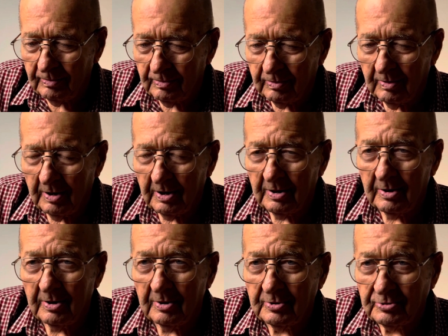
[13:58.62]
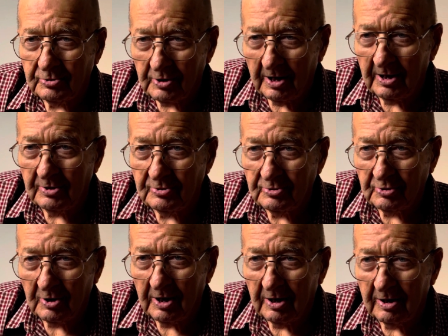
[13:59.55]
one ton
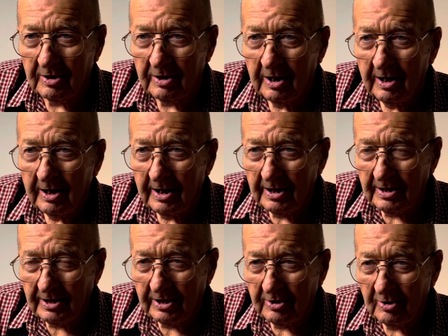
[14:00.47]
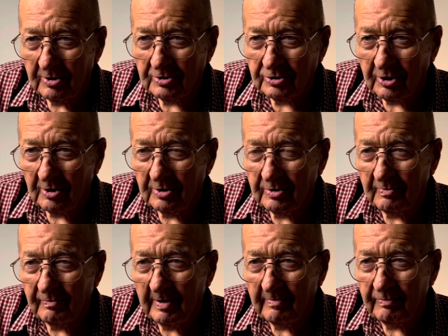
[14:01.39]
truck, and he hooked onto
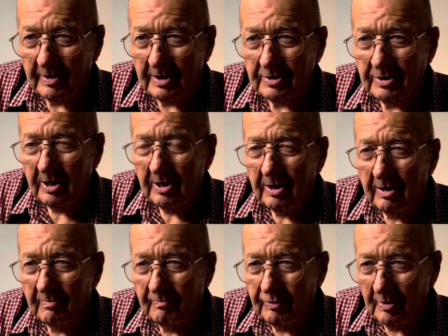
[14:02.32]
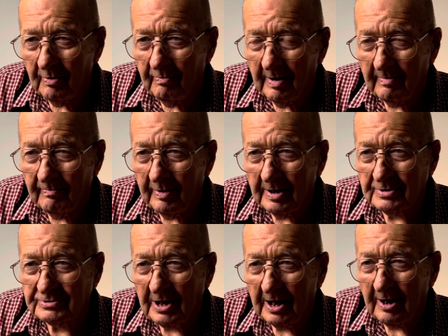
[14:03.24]
my bus and pulled my
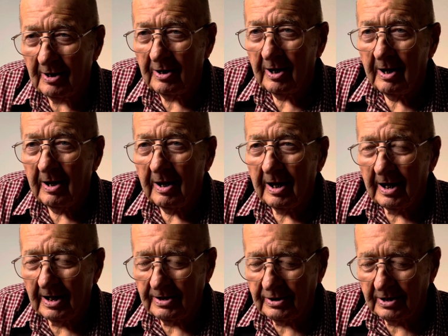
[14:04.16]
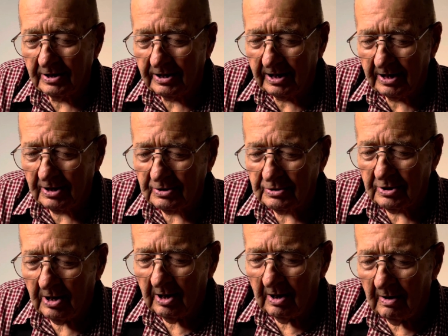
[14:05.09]
bus out. And the kids,
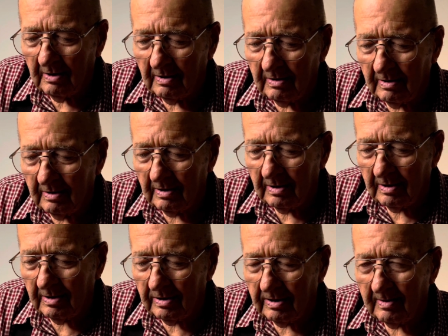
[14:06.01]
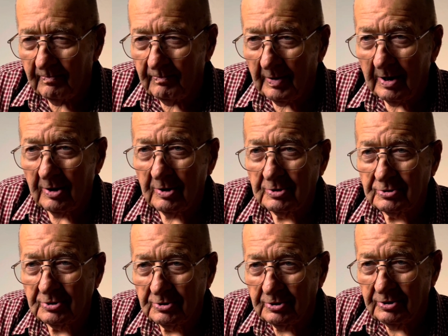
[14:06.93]
the parents
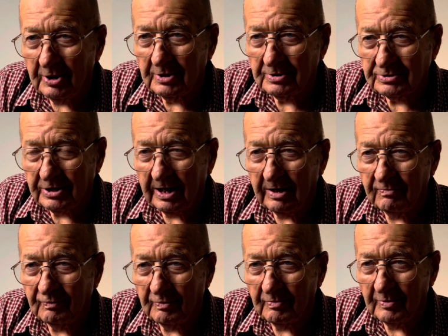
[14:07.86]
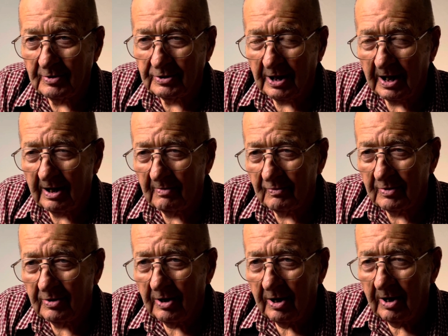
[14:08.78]
had just came from the
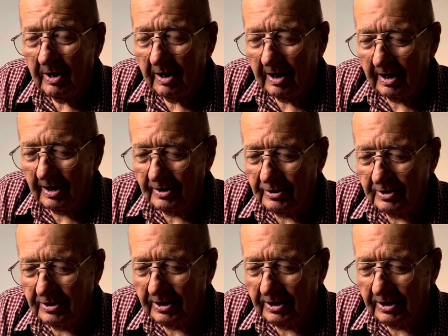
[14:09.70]
tavern, and the